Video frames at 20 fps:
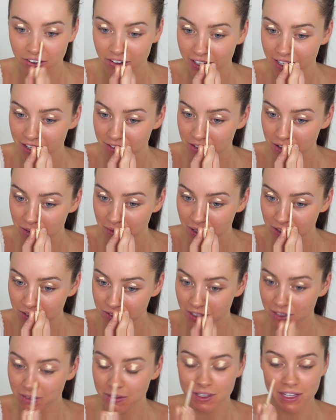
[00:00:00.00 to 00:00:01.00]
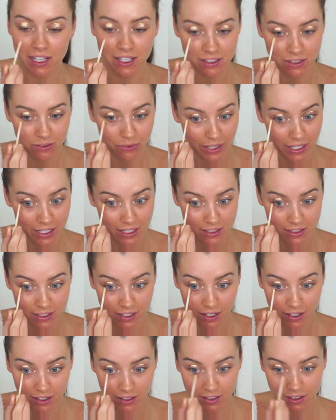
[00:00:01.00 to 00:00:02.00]
if you're wondering what that squeaky
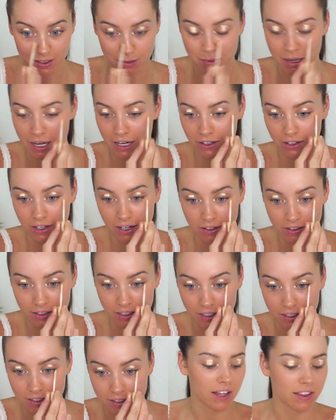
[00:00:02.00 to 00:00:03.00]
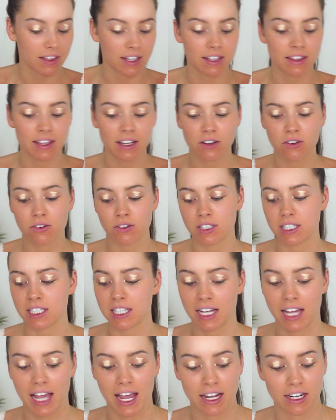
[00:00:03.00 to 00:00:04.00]
sound in the background is, I think they're called
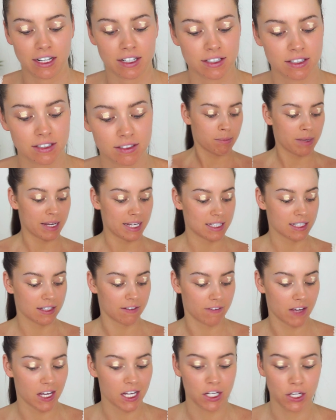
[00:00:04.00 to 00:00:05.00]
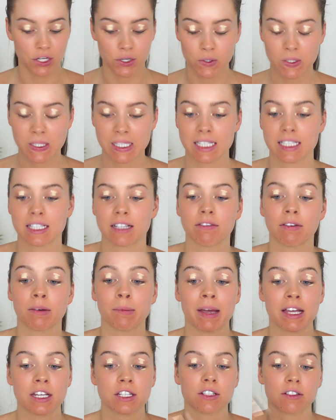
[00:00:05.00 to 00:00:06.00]
cicadas. Piece of useless
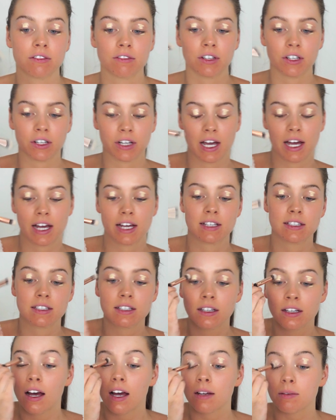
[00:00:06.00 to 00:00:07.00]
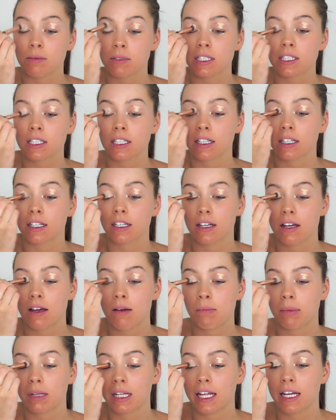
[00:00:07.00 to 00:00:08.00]
information for you guys. I'm just
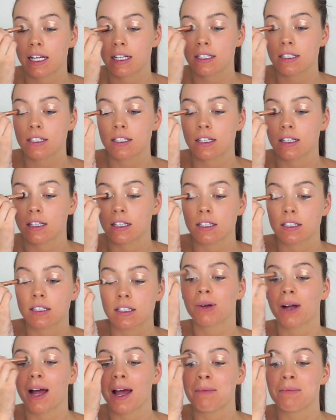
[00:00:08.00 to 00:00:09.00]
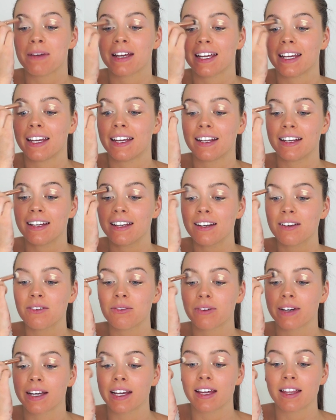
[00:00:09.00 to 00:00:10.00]
gonna blend this primer
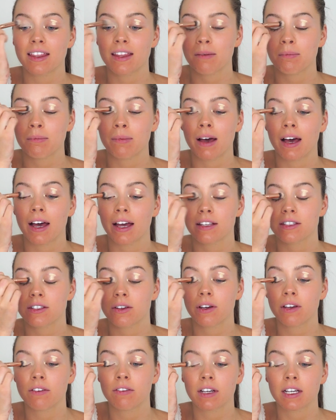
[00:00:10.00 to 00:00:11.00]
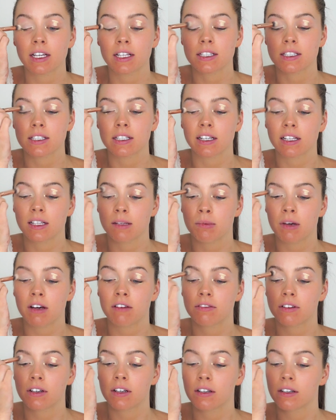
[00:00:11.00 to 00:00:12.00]
in with my Zoeva Concealer
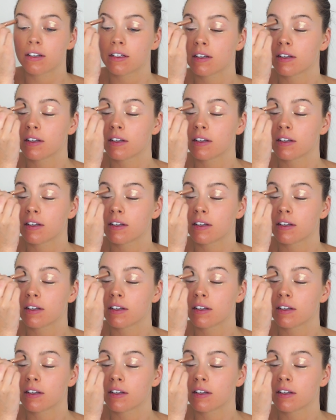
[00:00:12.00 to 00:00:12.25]
Buffer.